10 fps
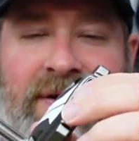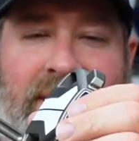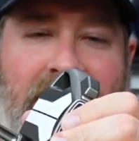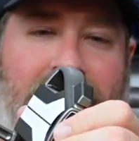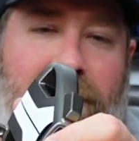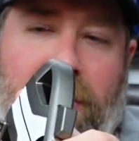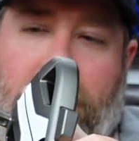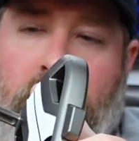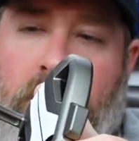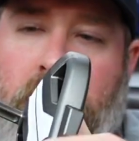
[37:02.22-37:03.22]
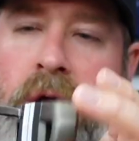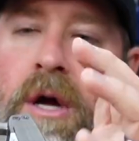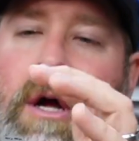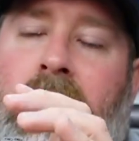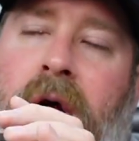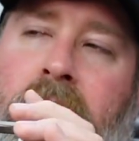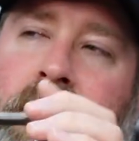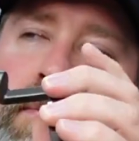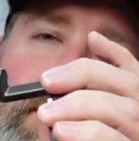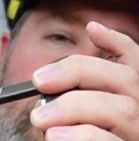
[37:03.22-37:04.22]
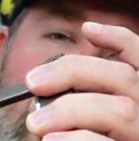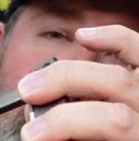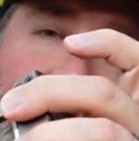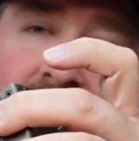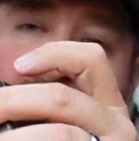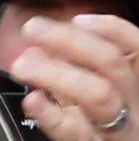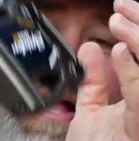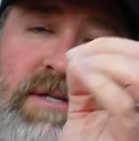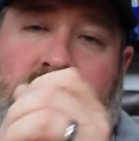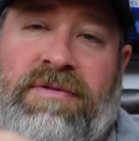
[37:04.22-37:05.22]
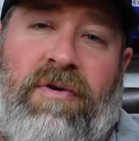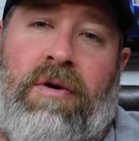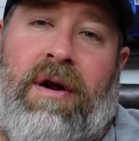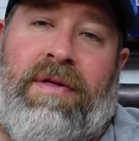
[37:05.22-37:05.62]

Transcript: are pretty cool. But yeah, I think that's who it's for.